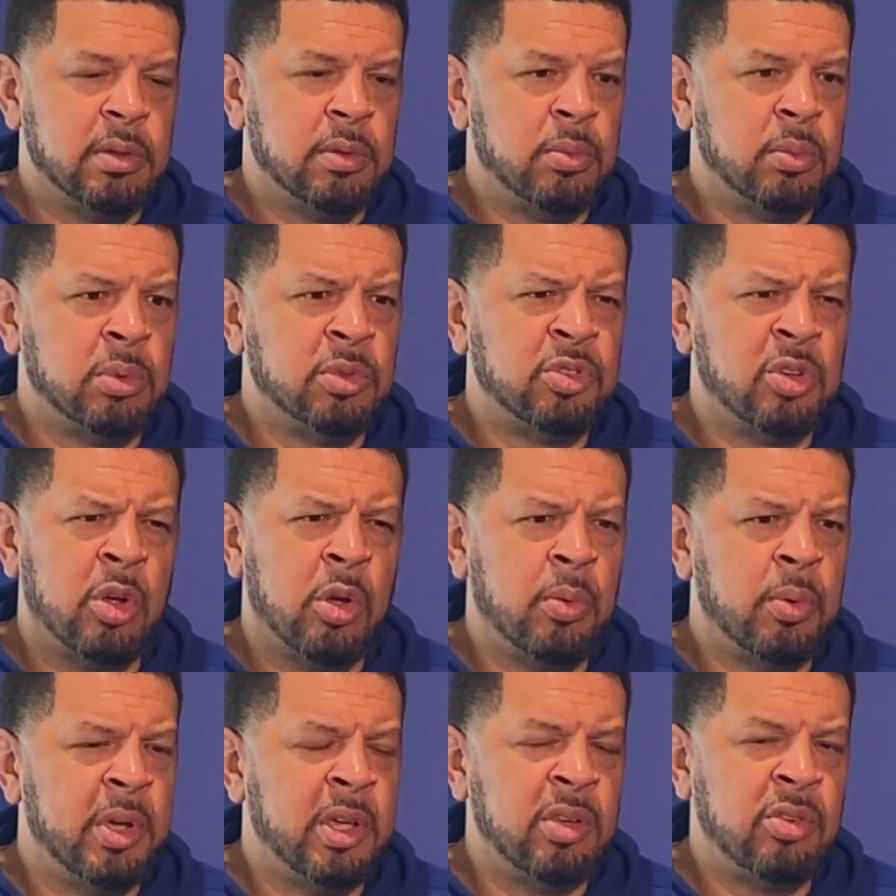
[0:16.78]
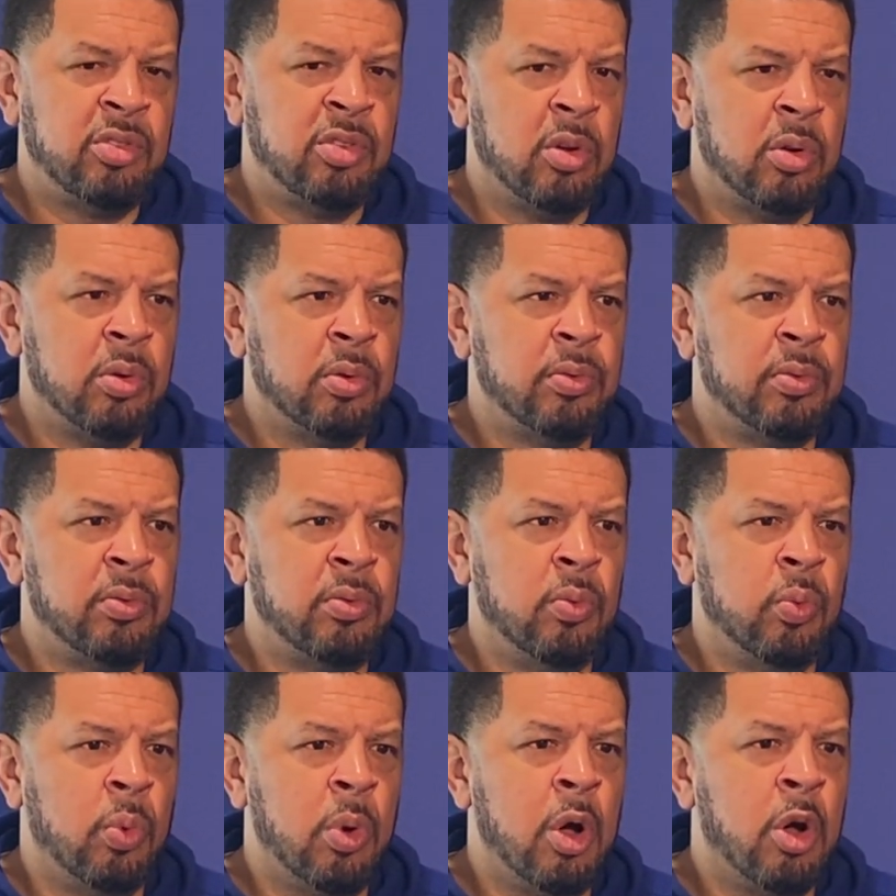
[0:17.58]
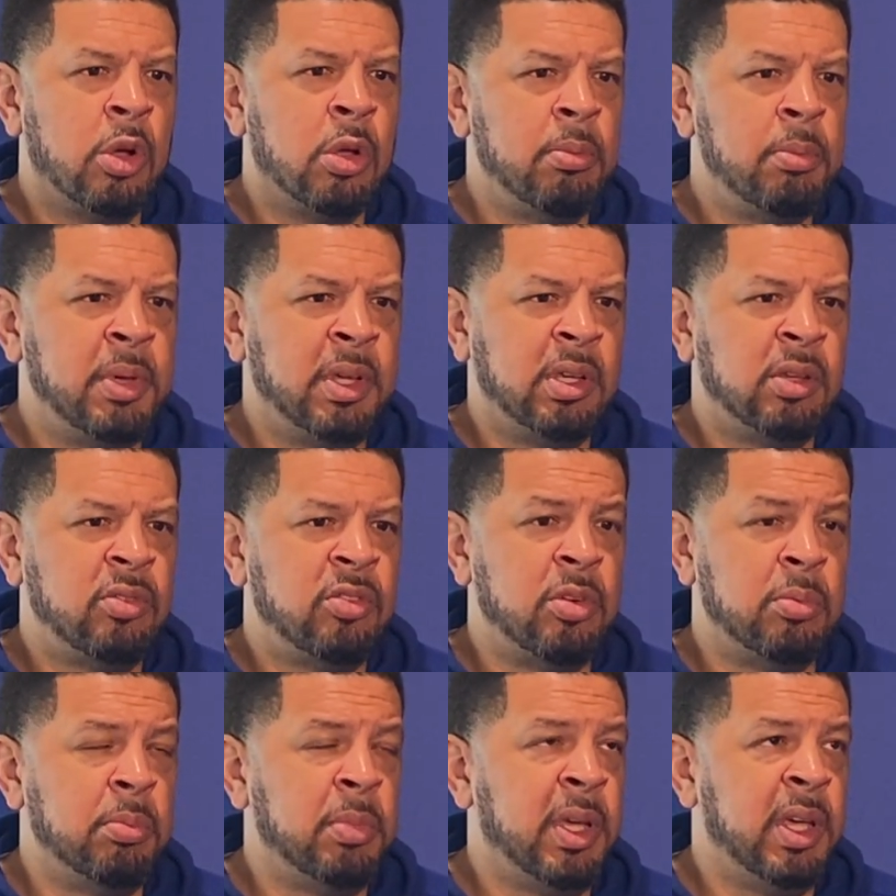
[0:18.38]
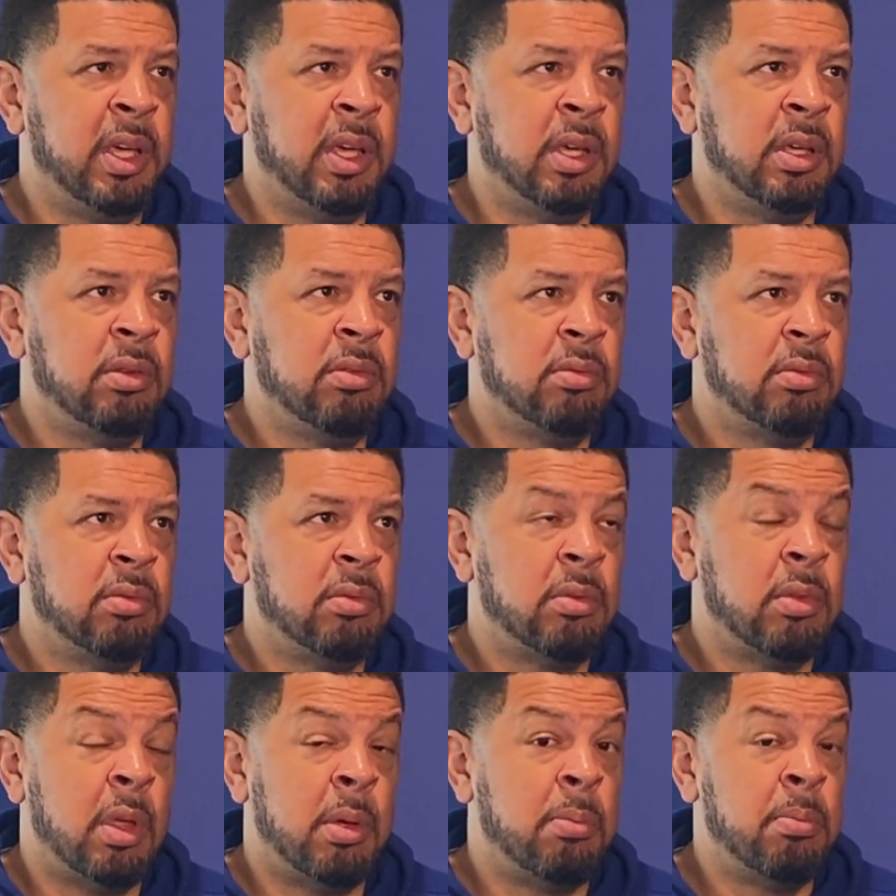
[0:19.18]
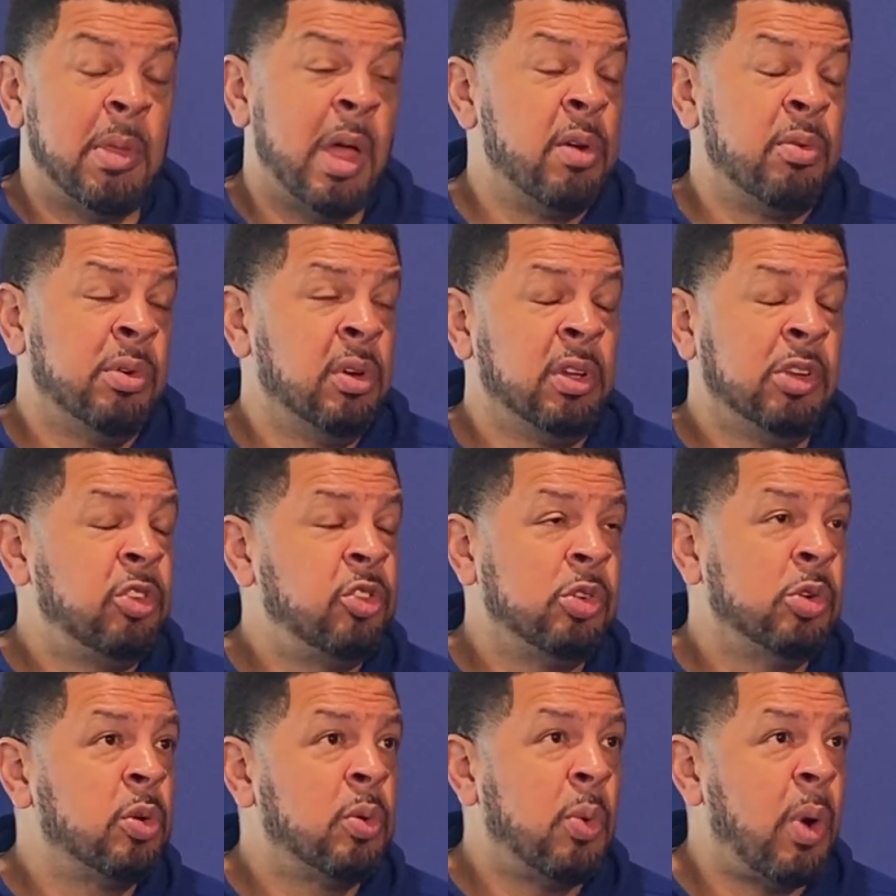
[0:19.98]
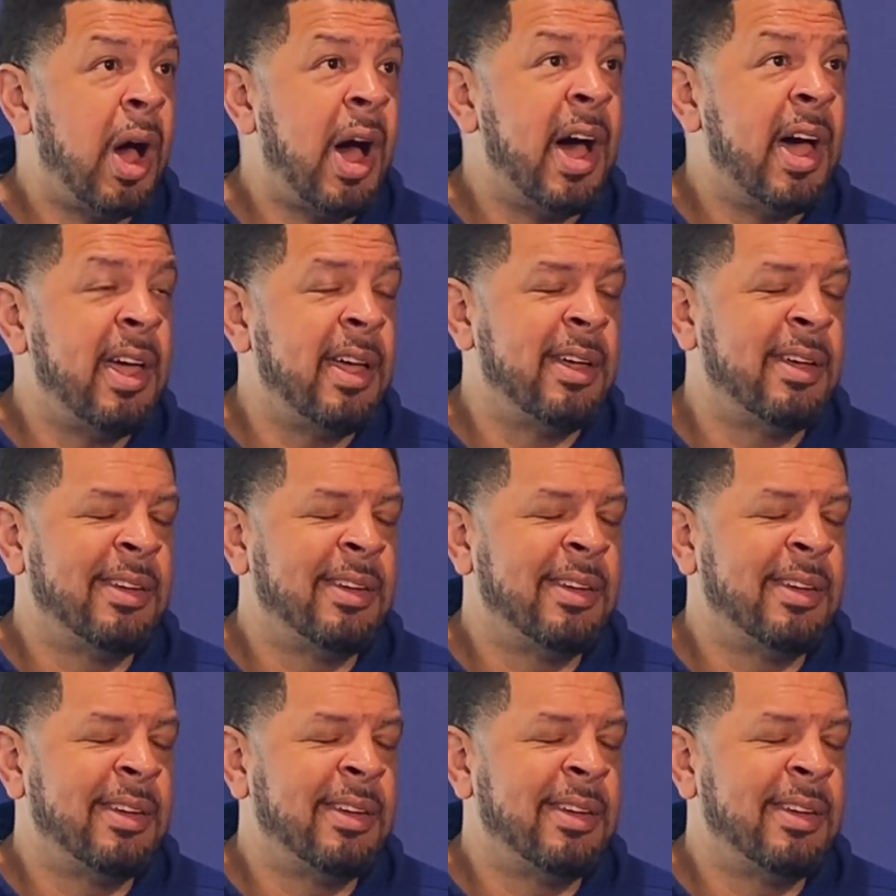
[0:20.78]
Was always so welcoming to me, not really sure why,